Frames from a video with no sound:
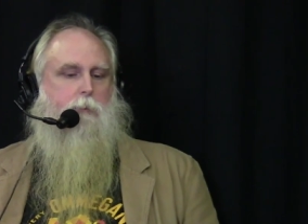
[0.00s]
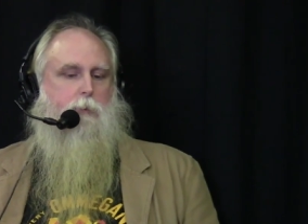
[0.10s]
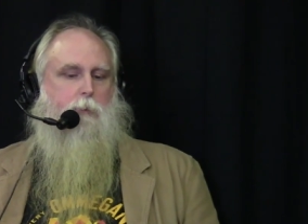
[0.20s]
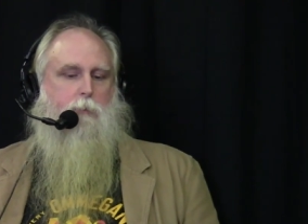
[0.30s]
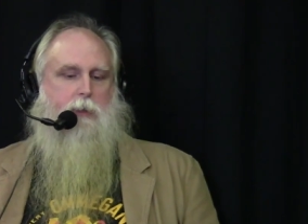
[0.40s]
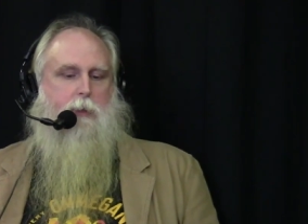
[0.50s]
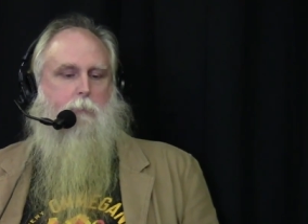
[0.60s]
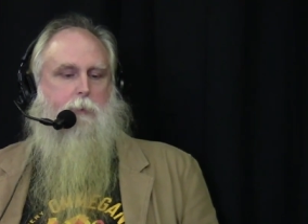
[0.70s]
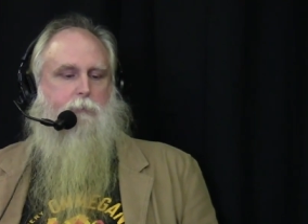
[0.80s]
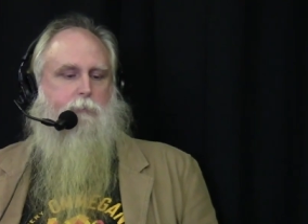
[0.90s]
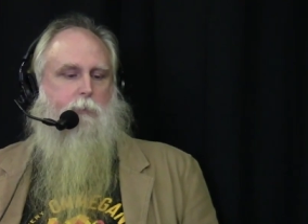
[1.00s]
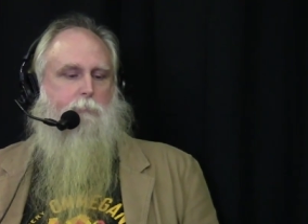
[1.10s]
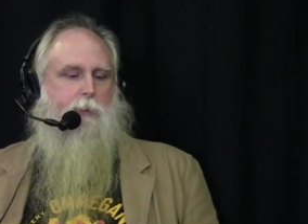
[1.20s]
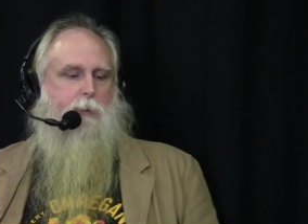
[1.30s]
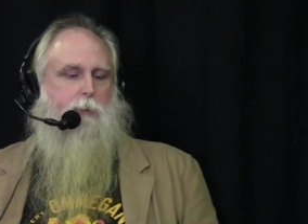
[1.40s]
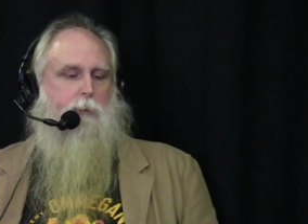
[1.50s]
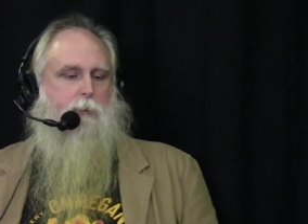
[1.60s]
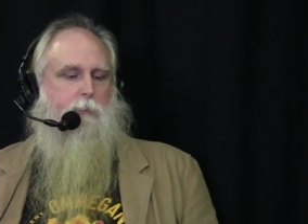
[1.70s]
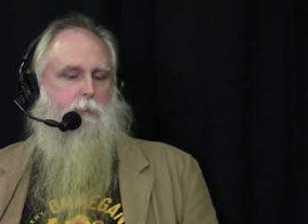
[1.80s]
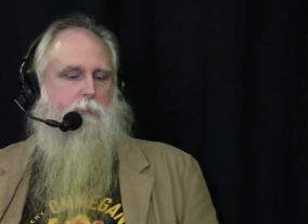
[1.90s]
uh, Ohio-based company
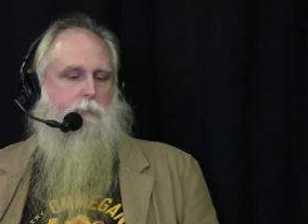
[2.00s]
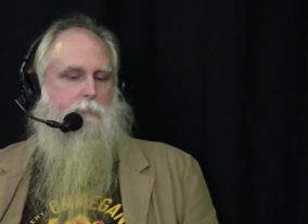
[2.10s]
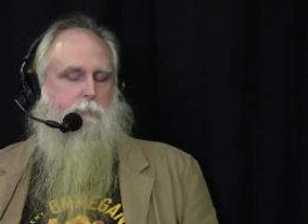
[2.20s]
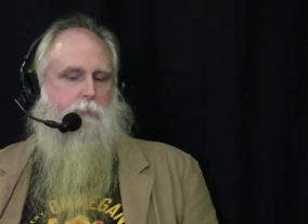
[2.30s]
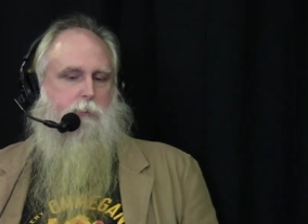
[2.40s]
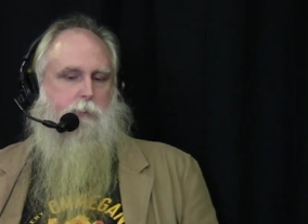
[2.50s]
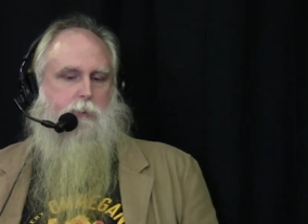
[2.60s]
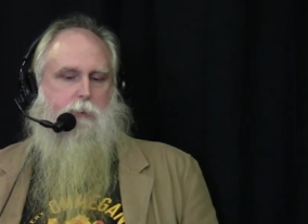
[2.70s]
and their uh,